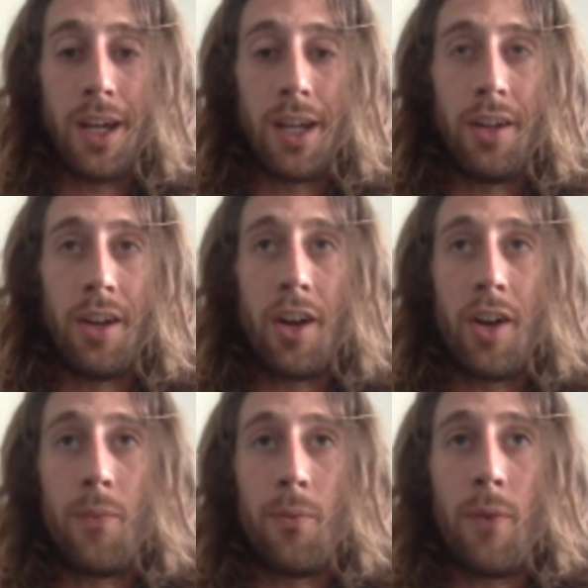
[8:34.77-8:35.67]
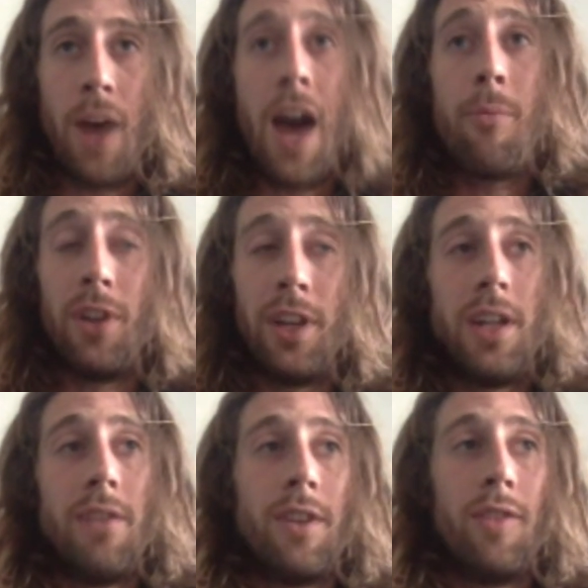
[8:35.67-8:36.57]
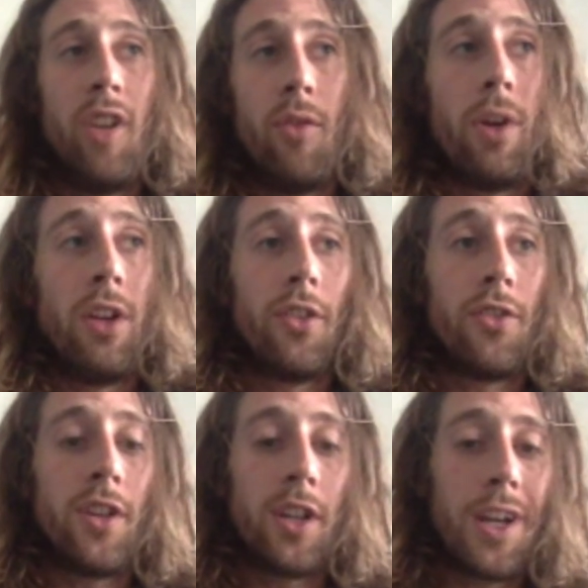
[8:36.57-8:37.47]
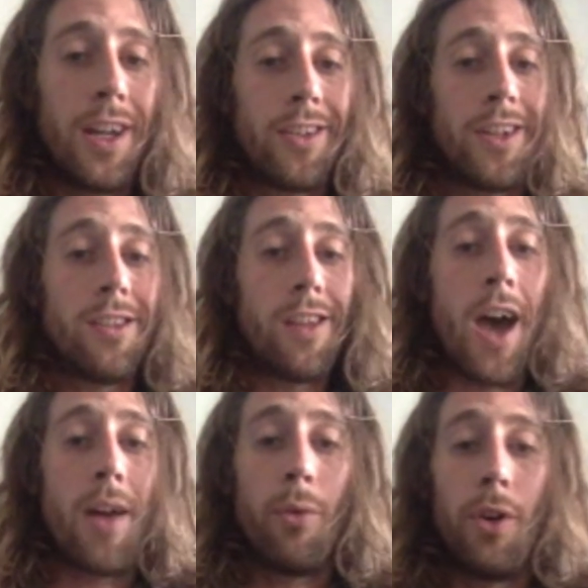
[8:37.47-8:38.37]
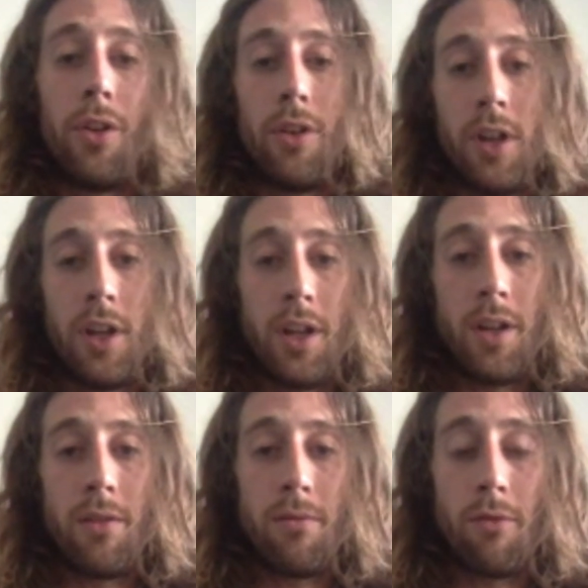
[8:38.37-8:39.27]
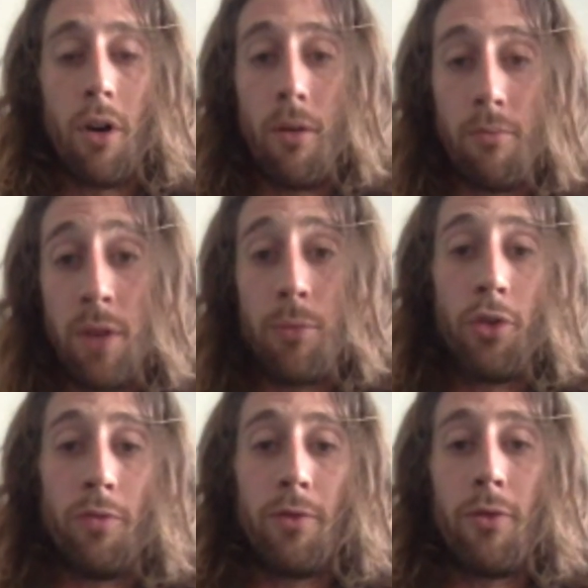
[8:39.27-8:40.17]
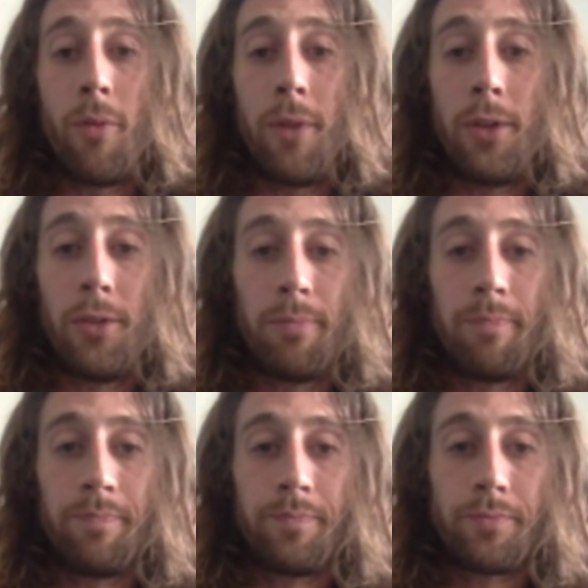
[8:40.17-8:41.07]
And I believe, and research indicates that will improve performance.